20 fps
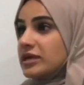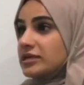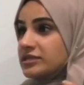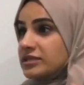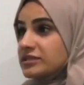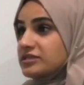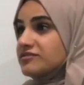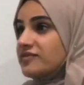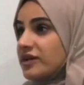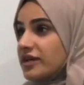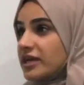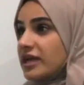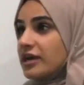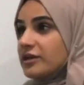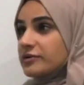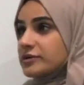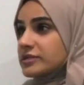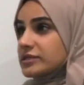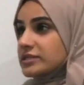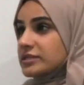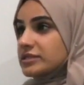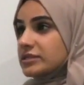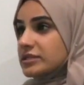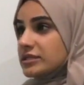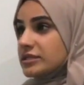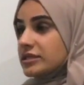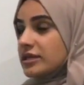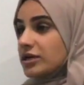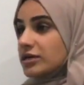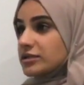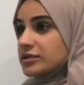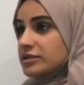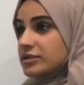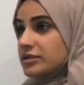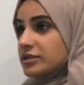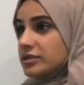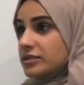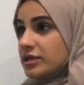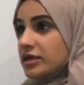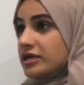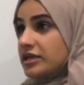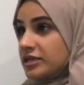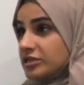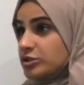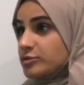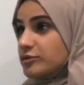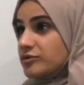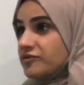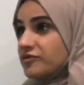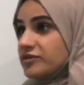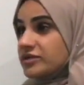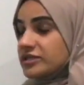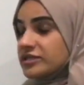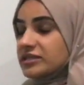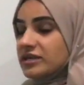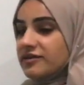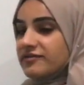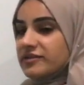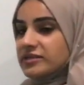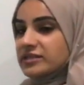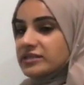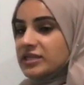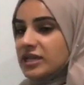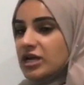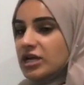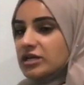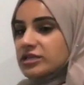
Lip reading: identify carers that are eligible for the service.